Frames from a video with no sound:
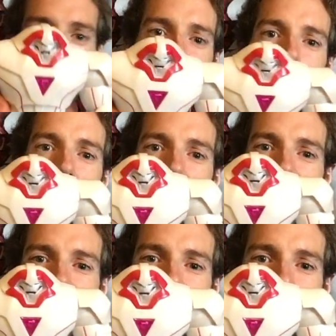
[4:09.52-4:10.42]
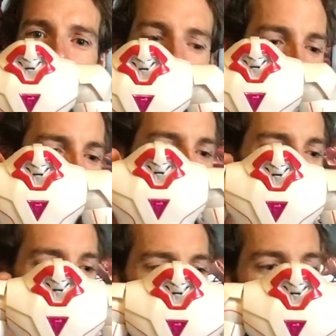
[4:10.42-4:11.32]
up on here.
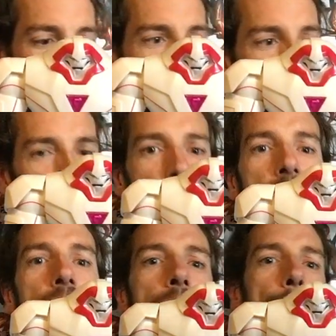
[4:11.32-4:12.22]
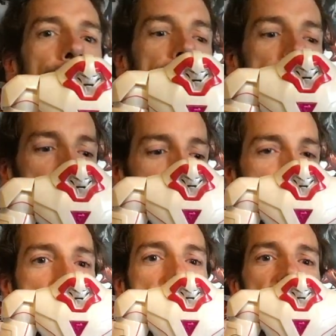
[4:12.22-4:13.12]
And I'm going to move
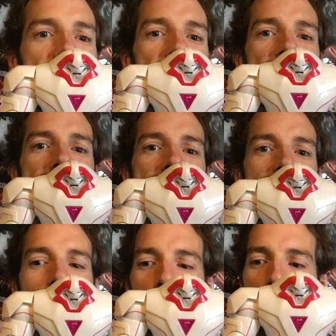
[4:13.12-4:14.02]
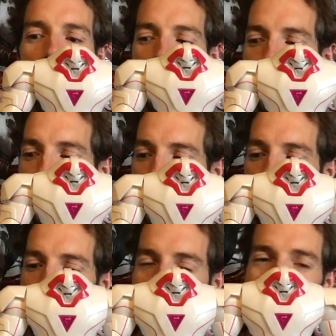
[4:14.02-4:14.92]
Apocalypse and Juggernaut.
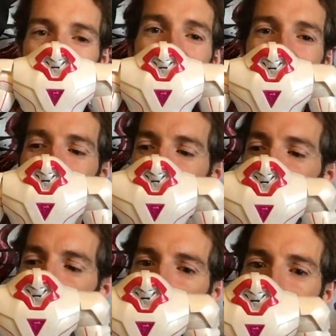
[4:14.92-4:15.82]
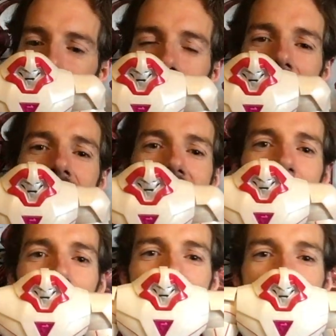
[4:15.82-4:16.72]
Juggernaut! So that
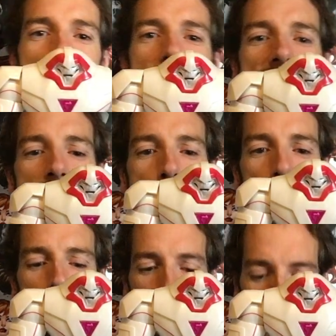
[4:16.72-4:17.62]
we can see him a bit, bit